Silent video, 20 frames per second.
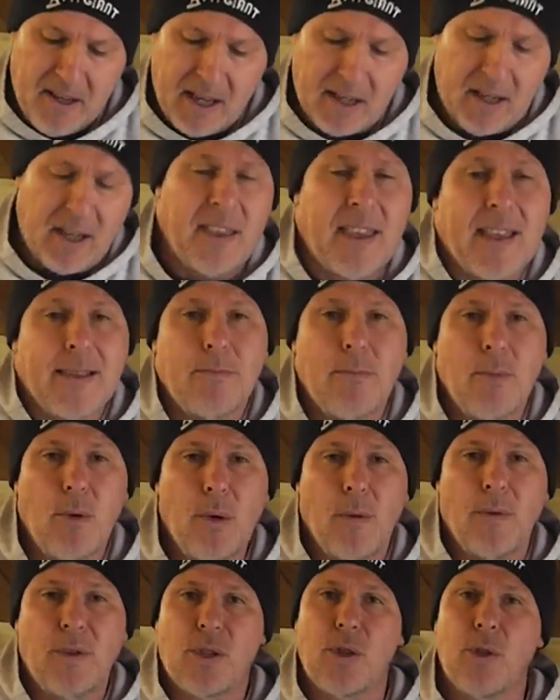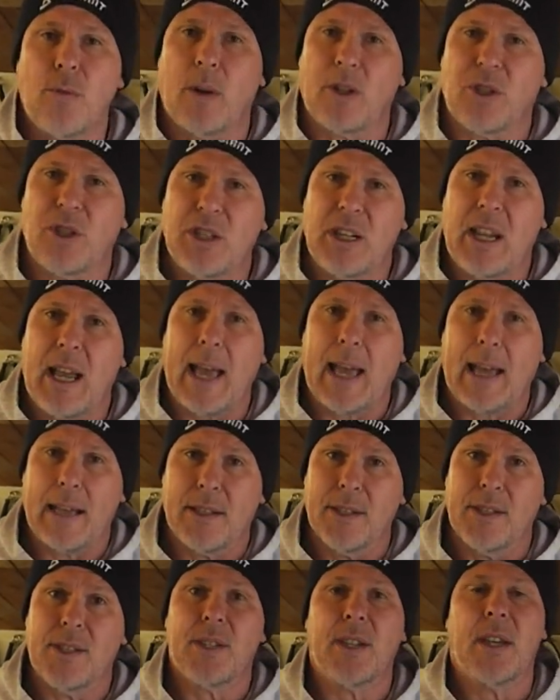and the thing moves too much in your
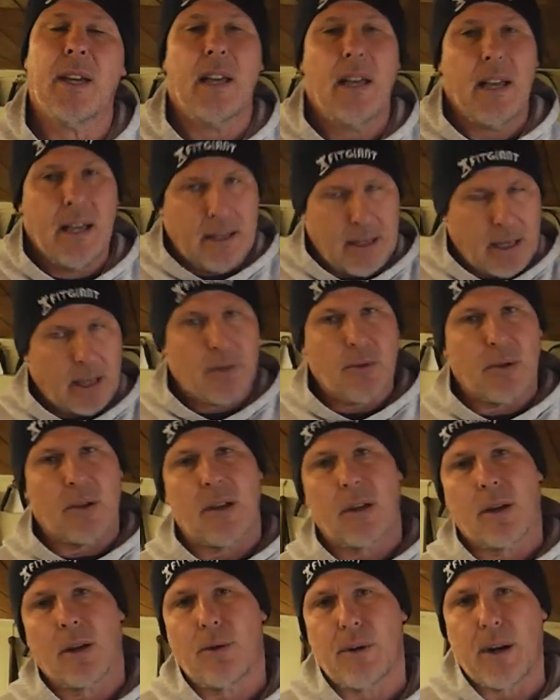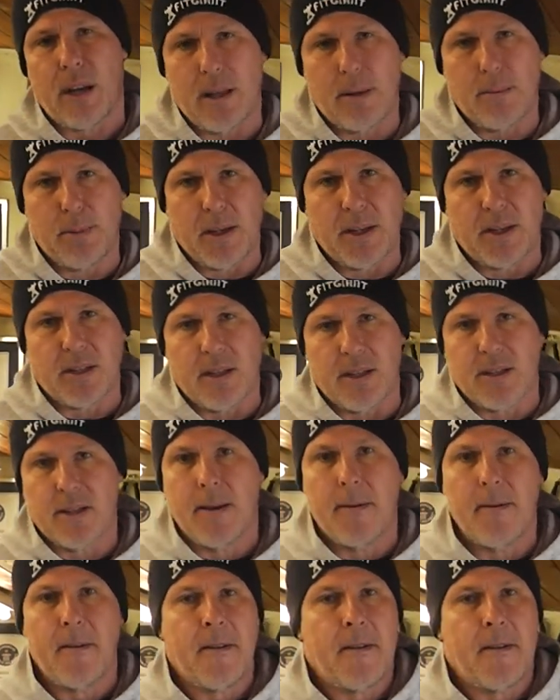hands, that's what can create the blisters.